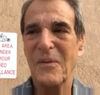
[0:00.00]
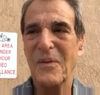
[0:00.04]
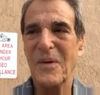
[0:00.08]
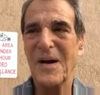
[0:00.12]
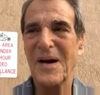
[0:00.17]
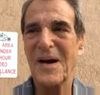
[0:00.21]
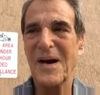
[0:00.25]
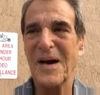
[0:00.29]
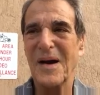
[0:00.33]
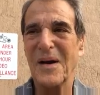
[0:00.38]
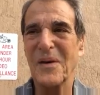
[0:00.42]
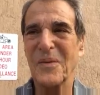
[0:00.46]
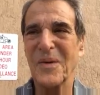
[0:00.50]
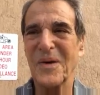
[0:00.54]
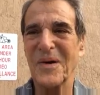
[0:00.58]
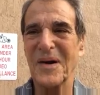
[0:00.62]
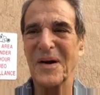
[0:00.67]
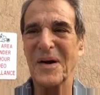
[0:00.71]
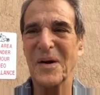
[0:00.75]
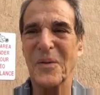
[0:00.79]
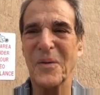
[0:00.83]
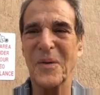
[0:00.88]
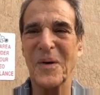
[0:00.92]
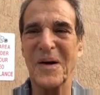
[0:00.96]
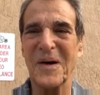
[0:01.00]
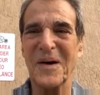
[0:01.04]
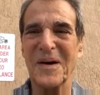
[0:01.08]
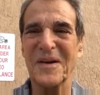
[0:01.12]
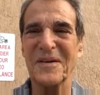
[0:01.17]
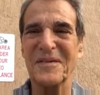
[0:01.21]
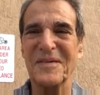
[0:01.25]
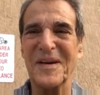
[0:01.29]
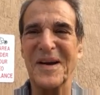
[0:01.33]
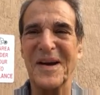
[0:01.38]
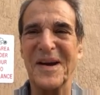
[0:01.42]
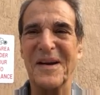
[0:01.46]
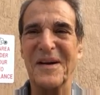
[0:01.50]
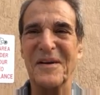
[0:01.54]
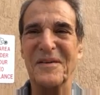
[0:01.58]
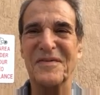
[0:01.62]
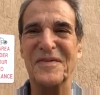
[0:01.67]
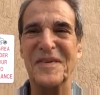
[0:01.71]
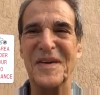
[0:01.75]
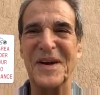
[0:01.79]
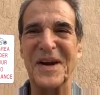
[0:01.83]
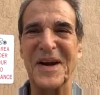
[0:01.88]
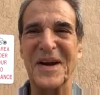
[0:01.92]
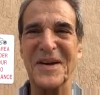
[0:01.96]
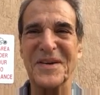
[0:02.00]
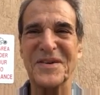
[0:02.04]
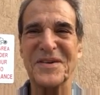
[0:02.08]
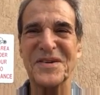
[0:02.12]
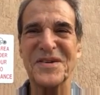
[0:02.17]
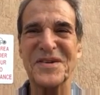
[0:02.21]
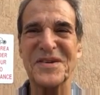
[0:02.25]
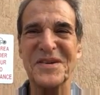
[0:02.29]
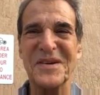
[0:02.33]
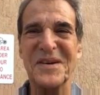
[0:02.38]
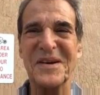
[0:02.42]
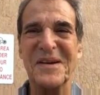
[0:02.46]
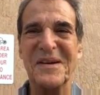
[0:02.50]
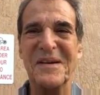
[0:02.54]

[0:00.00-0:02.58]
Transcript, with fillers: Well, we're in a world of vidiots.